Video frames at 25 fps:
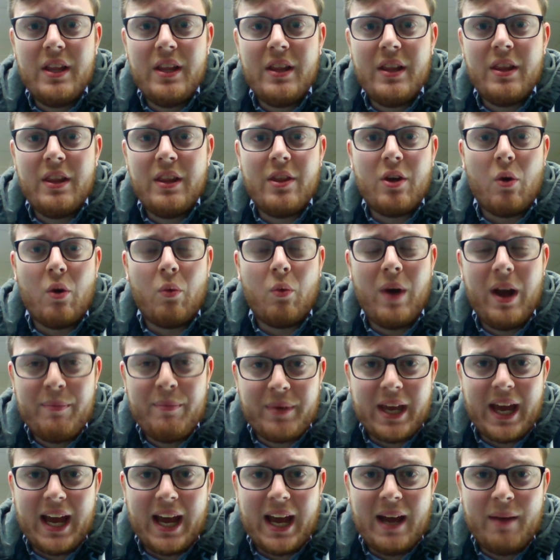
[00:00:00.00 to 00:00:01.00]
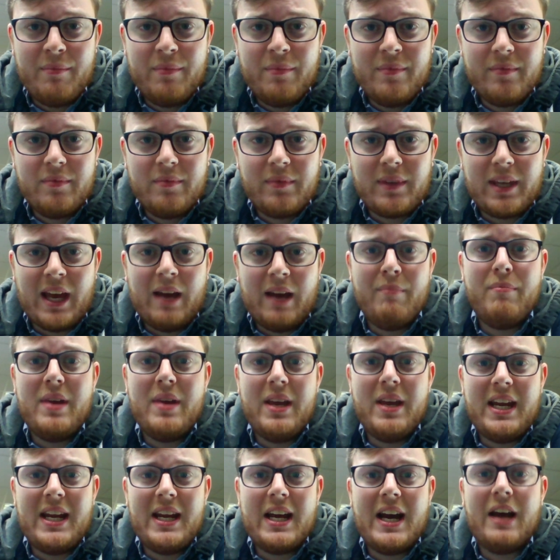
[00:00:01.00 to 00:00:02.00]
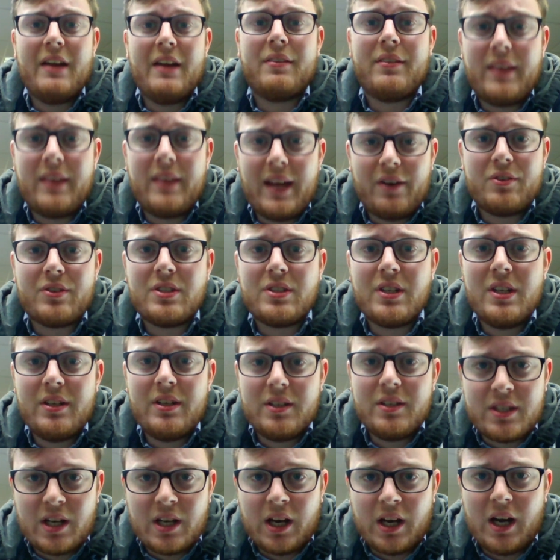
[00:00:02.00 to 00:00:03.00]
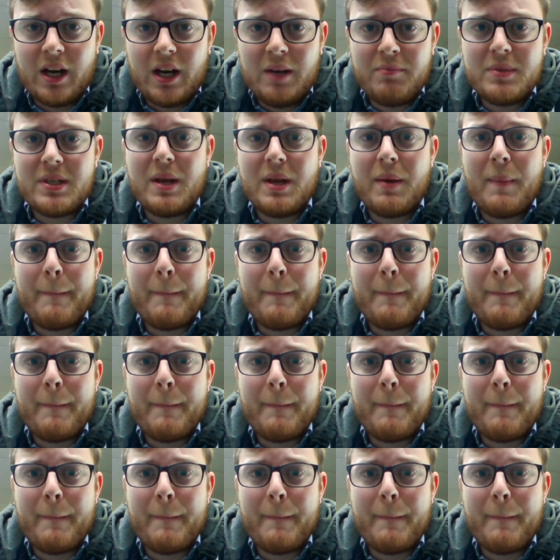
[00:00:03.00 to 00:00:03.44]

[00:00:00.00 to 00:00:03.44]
The webcam can be 1,000 times